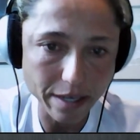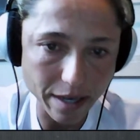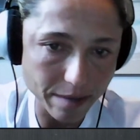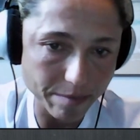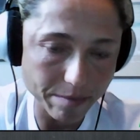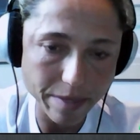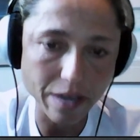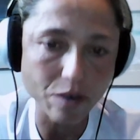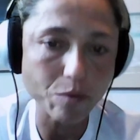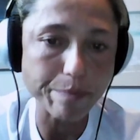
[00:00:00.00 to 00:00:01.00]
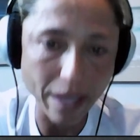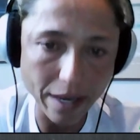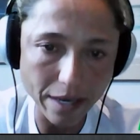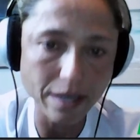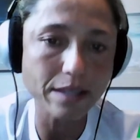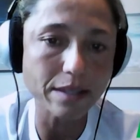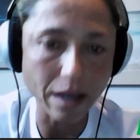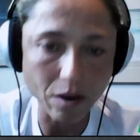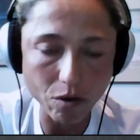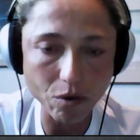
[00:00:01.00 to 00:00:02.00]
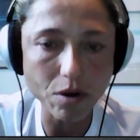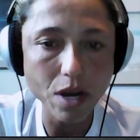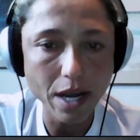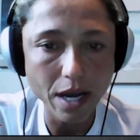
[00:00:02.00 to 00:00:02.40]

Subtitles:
Ben, Deco,